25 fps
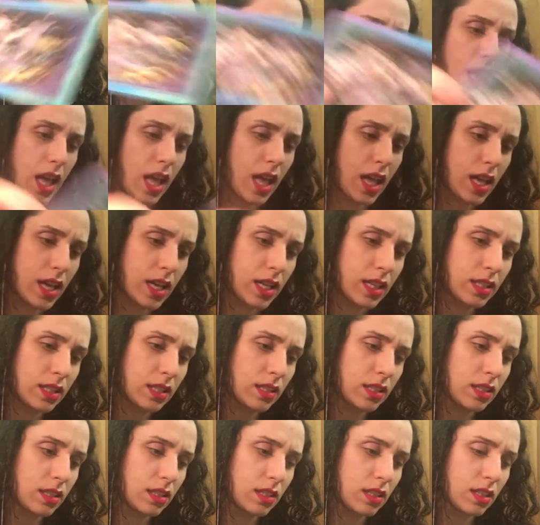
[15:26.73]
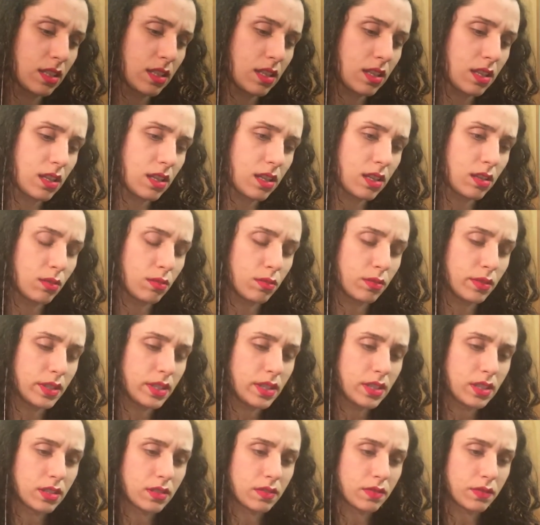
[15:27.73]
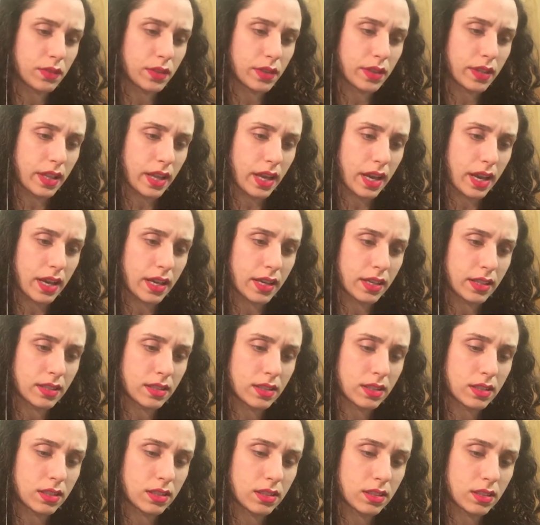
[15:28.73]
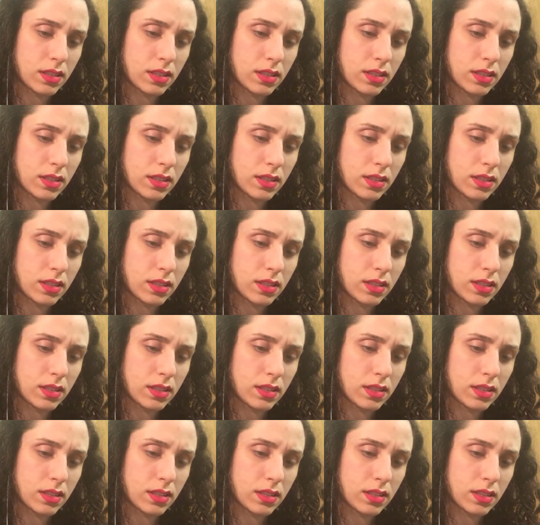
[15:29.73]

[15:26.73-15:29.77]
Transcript: And the reason for that